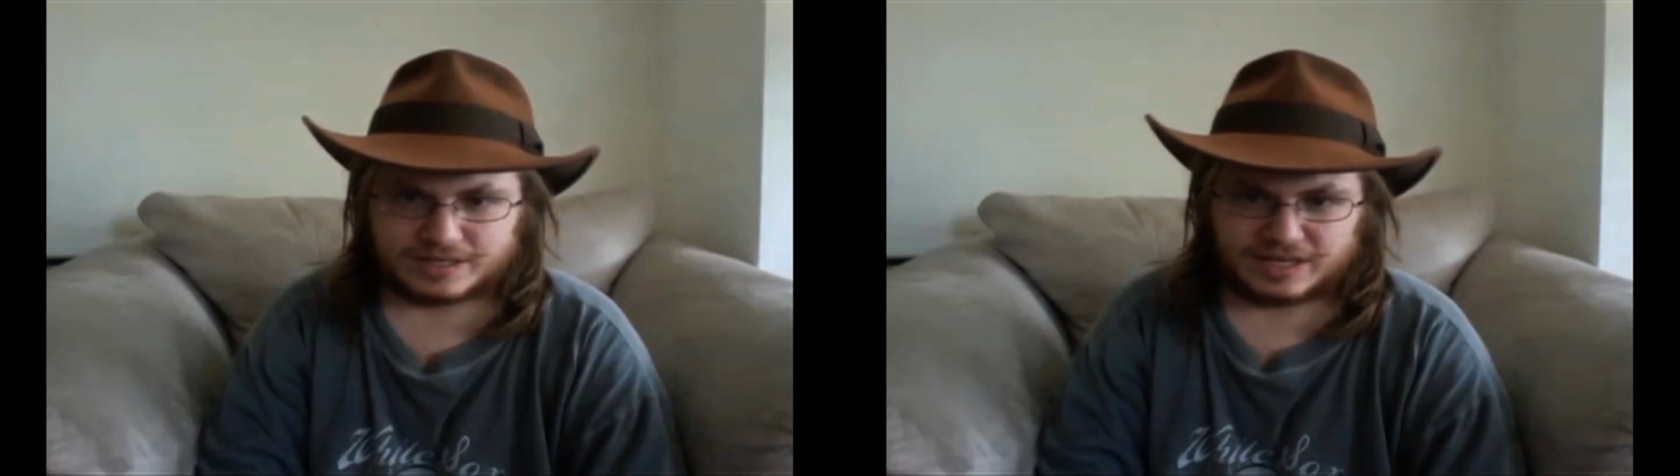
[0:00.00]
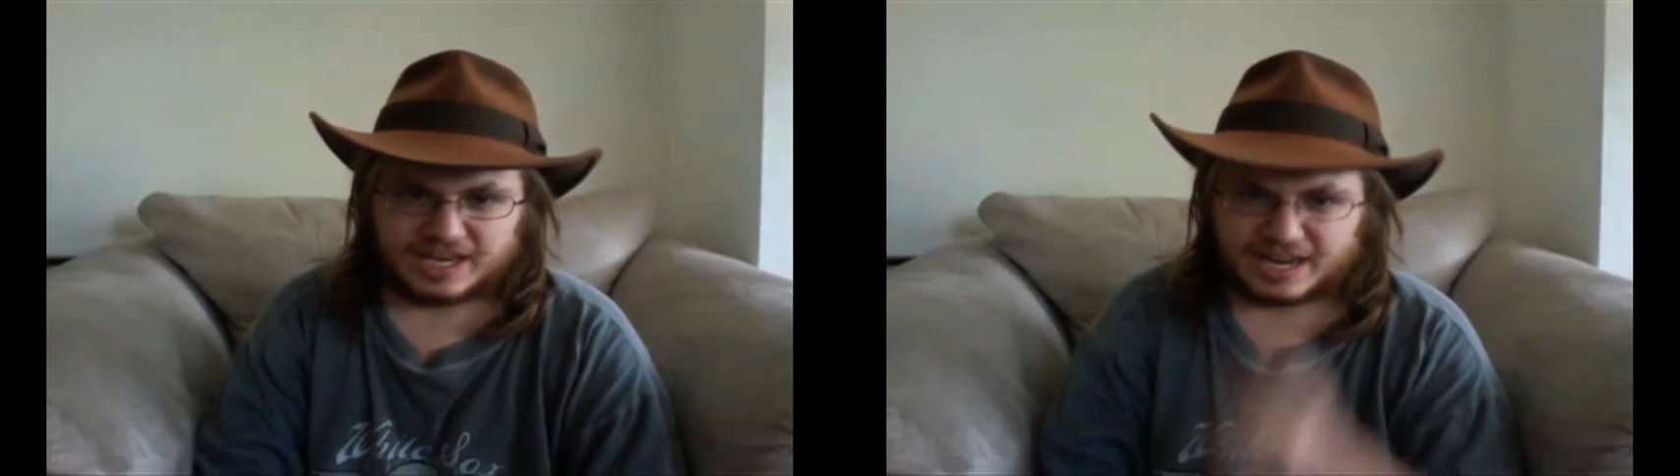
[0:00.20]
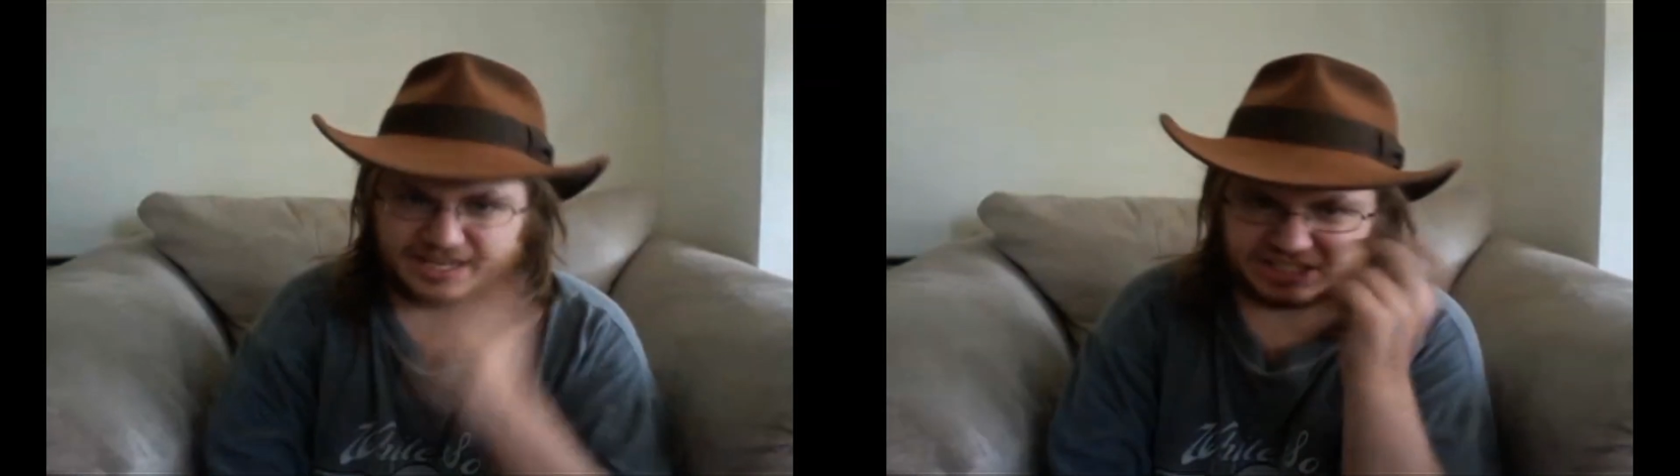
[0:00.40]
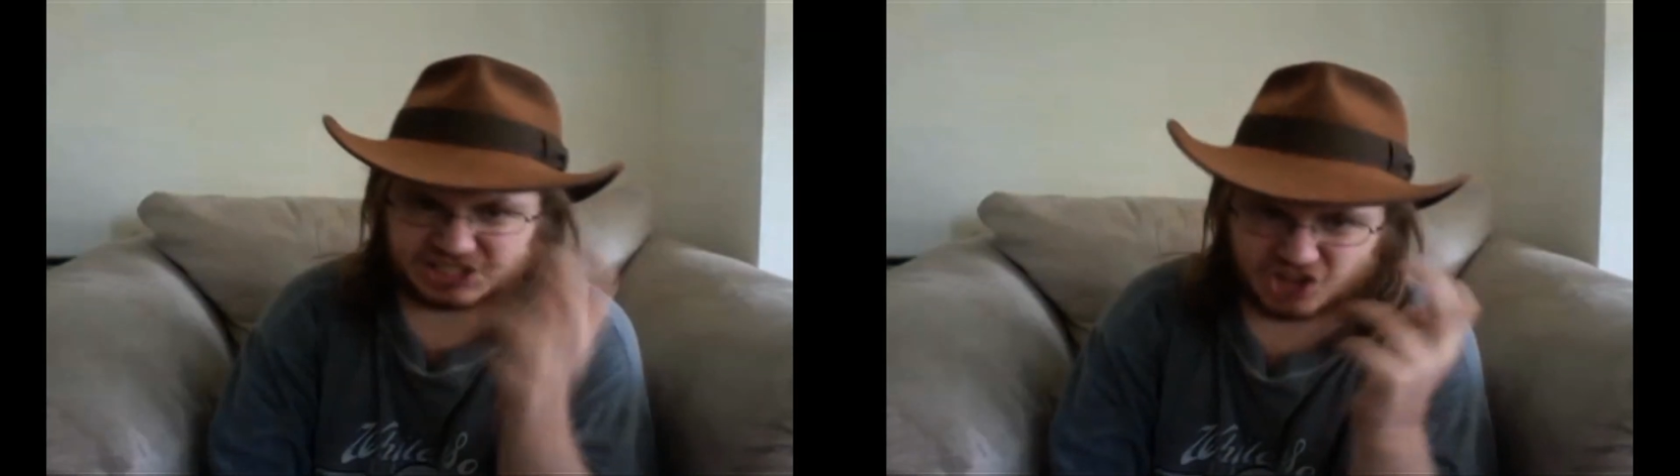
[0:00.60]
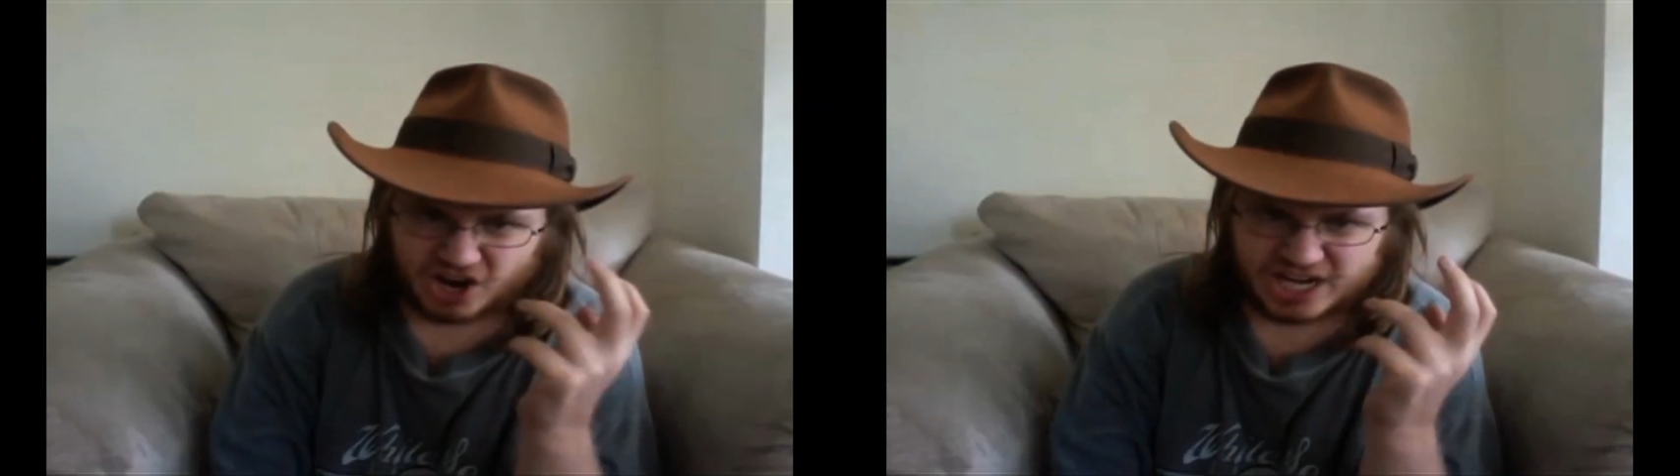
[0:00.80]
Is it
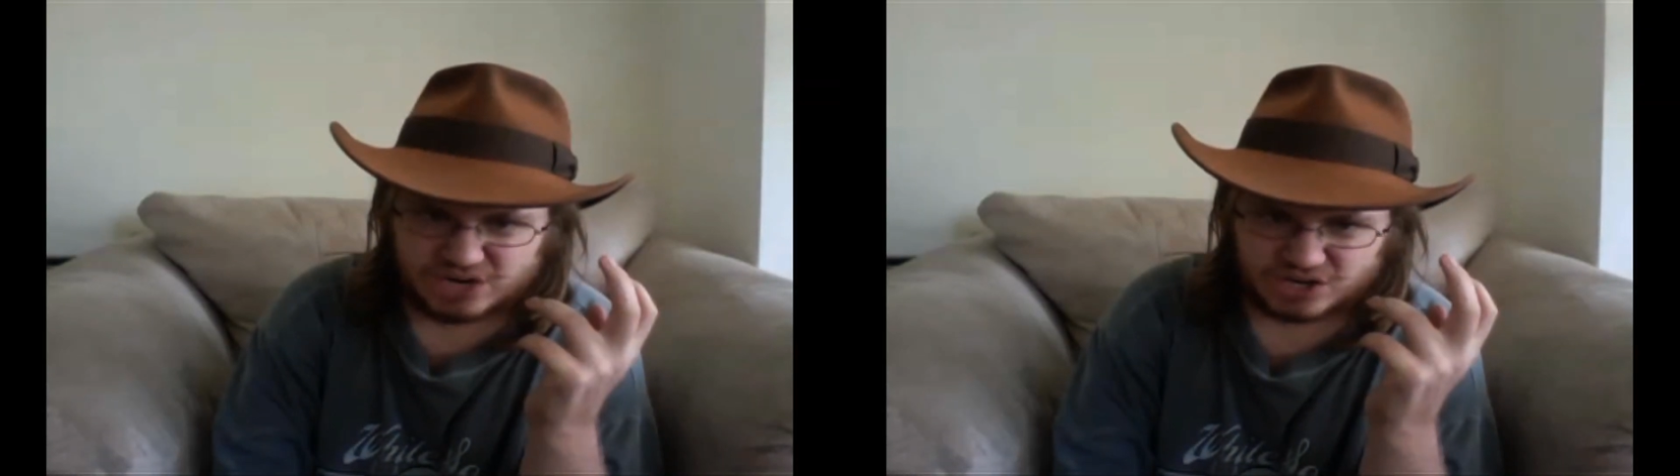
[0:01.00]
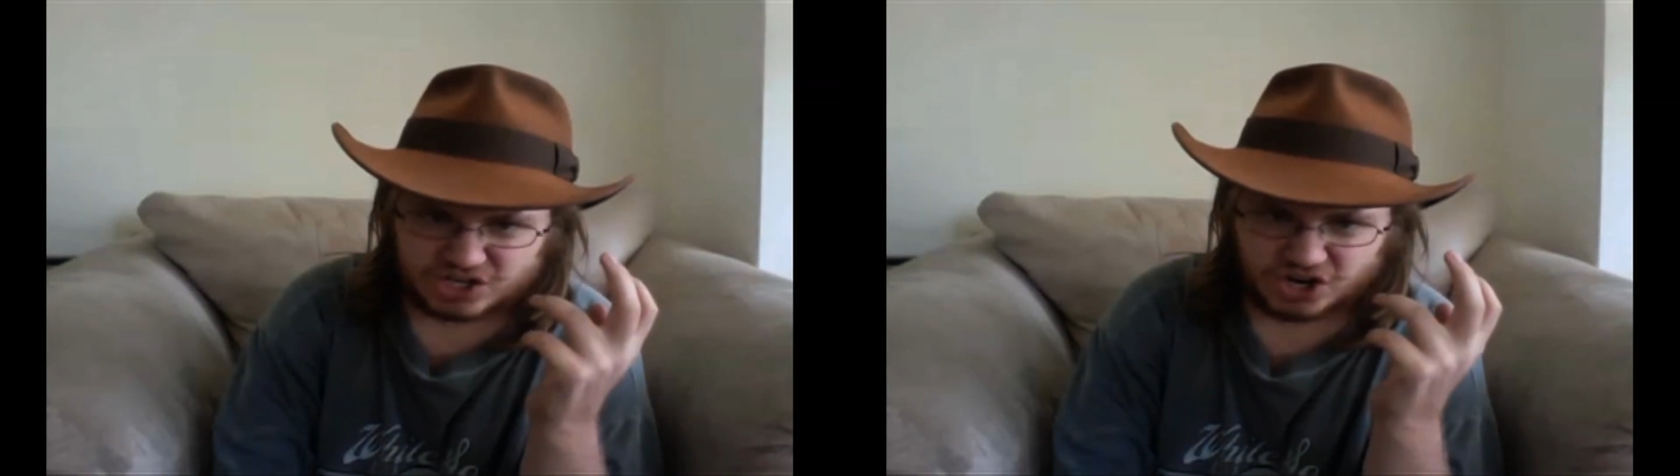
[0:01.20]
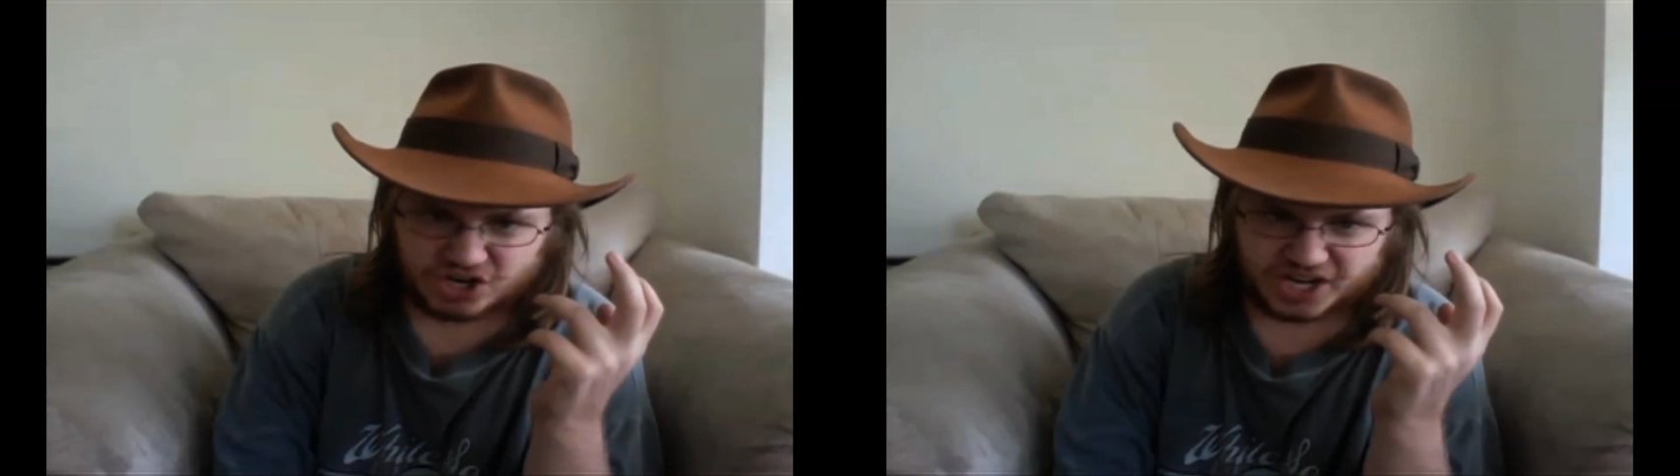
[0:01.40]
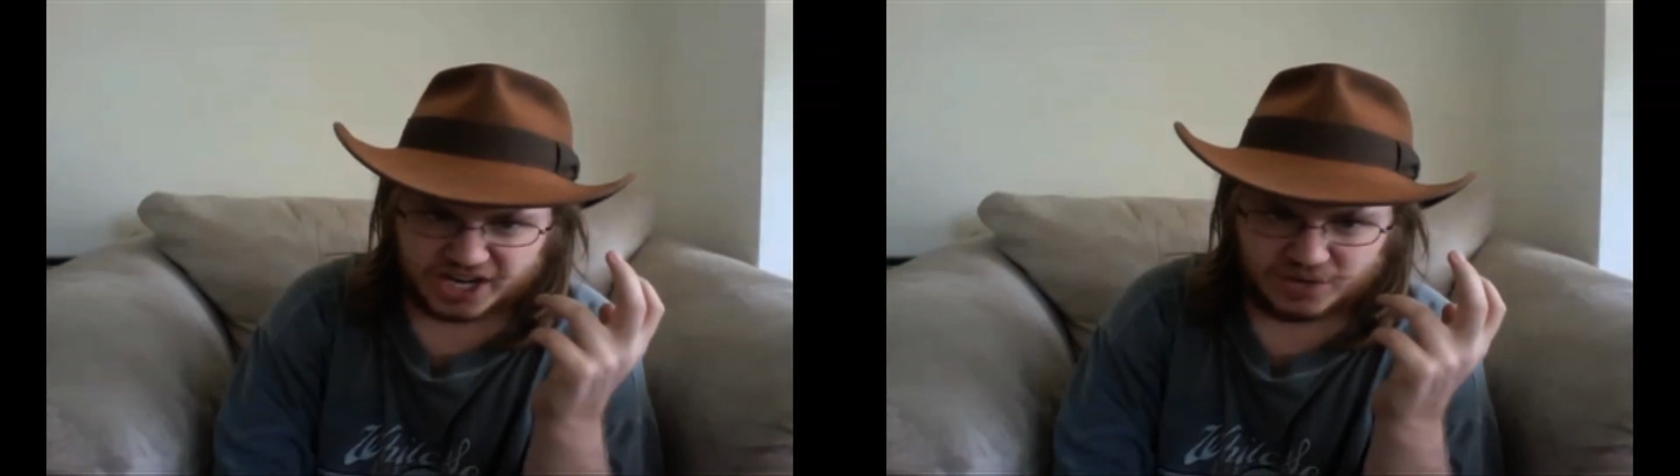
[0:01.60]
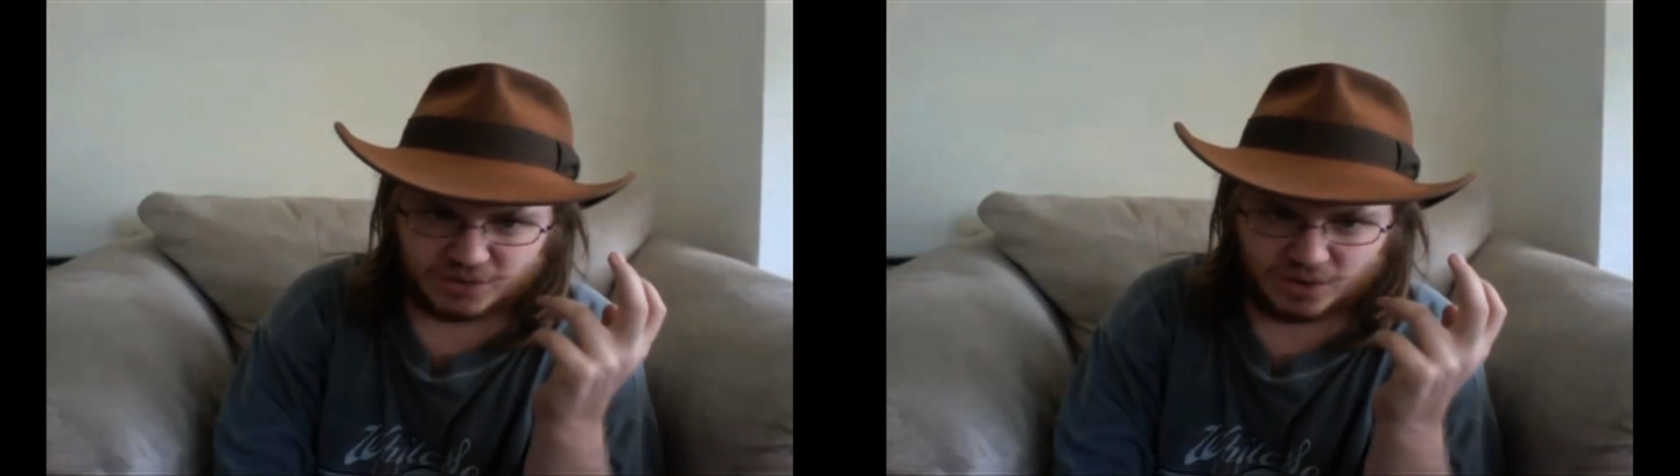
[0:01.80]
starting to occur to
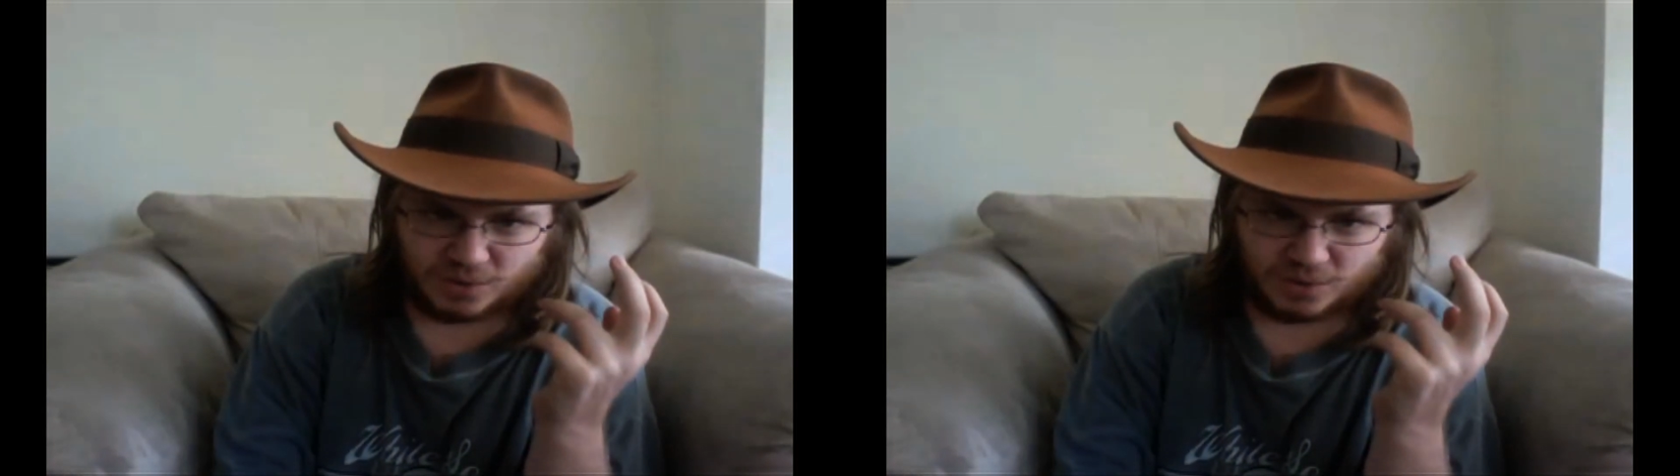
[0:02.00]
anyone